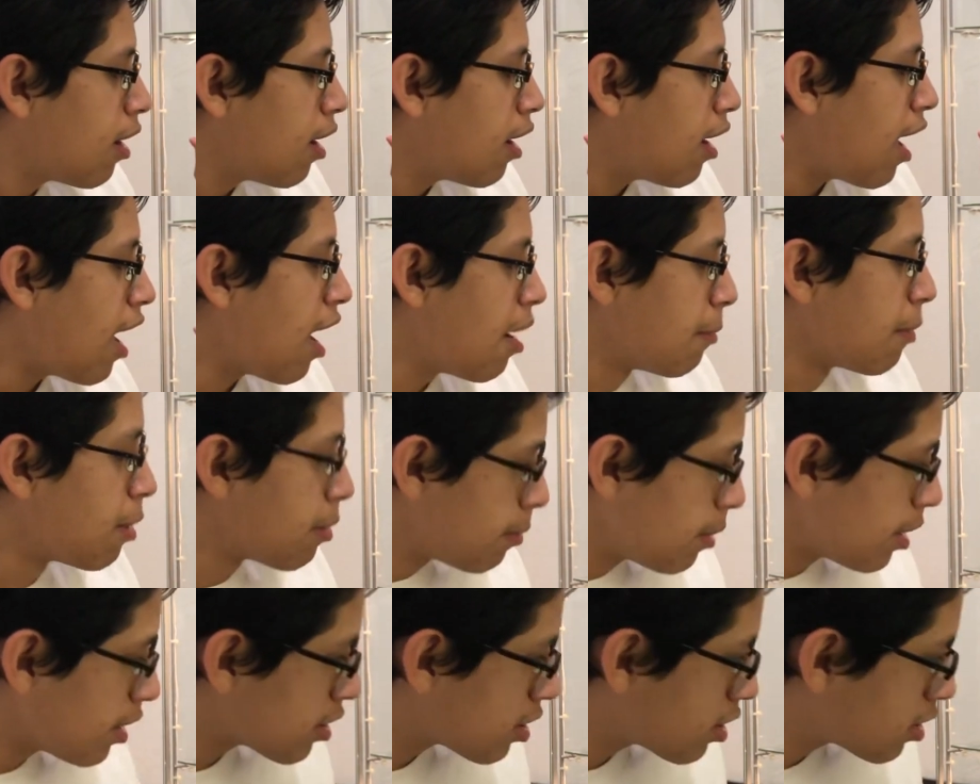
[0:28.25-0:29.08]

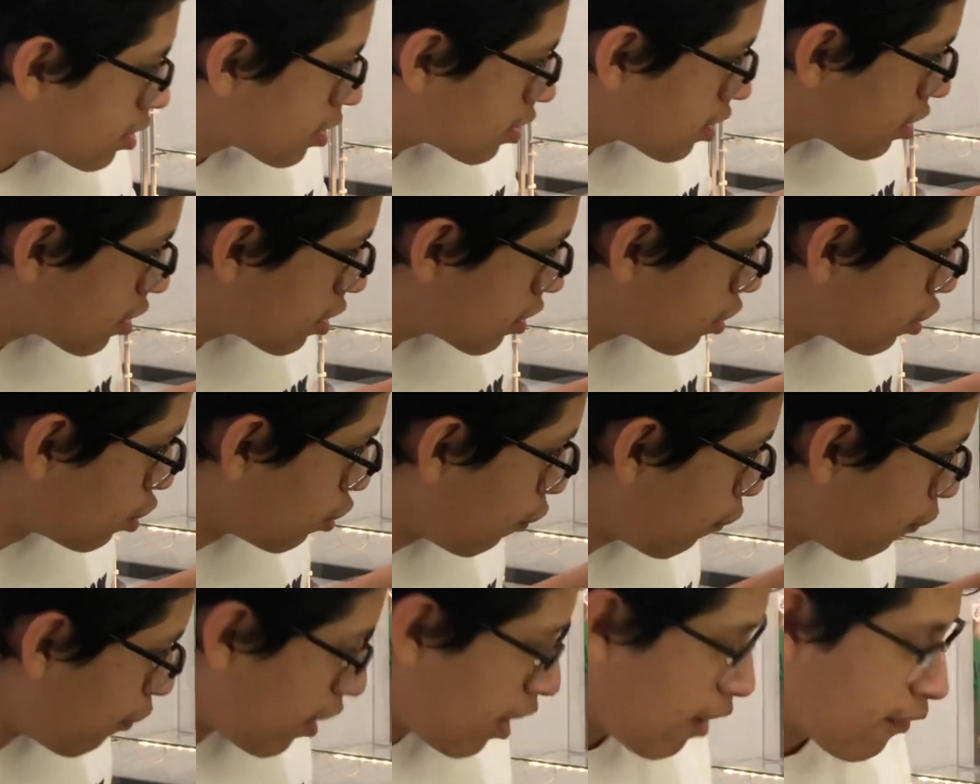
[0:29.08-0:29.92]
MMS
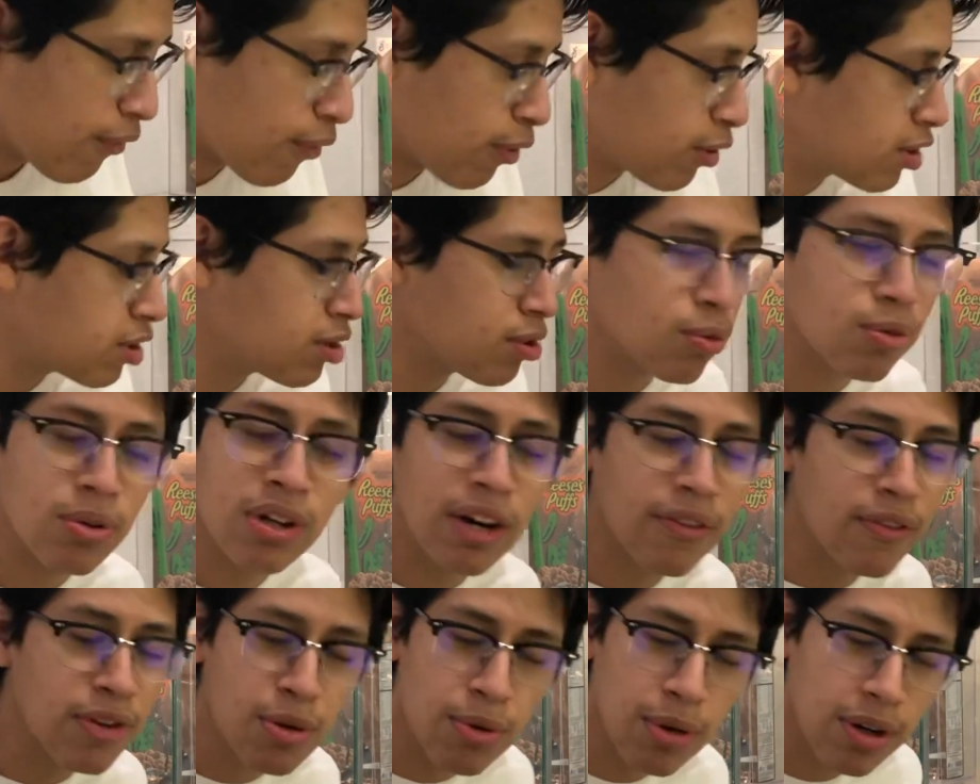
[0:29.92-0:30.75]
2542,
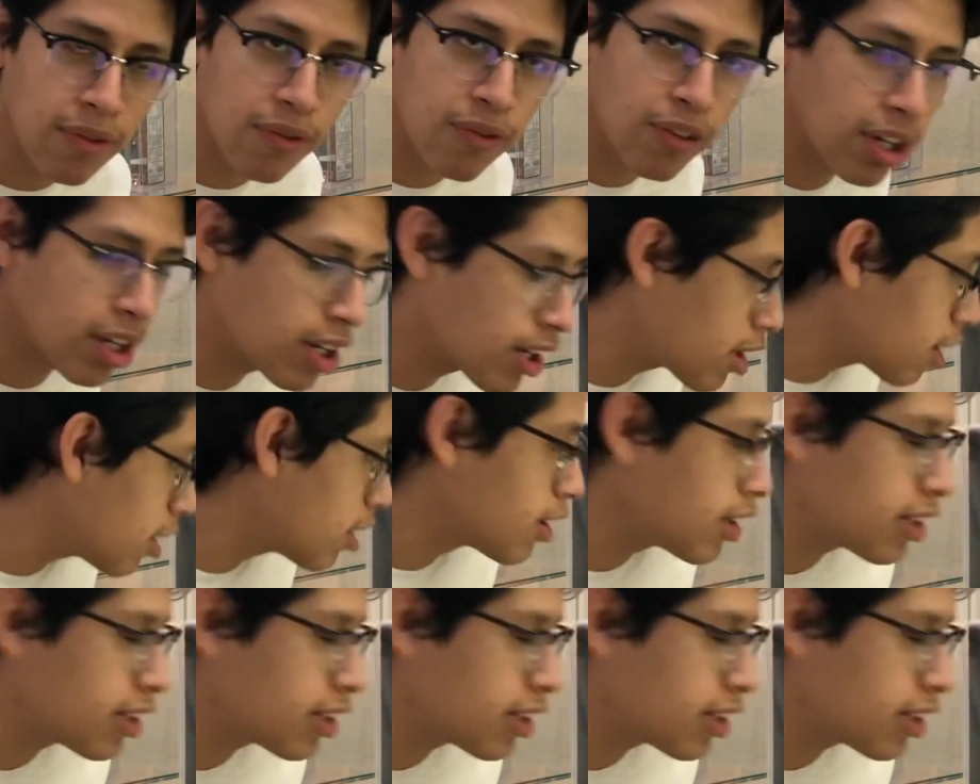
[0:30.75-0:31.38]
whatever you want to fucking call it, it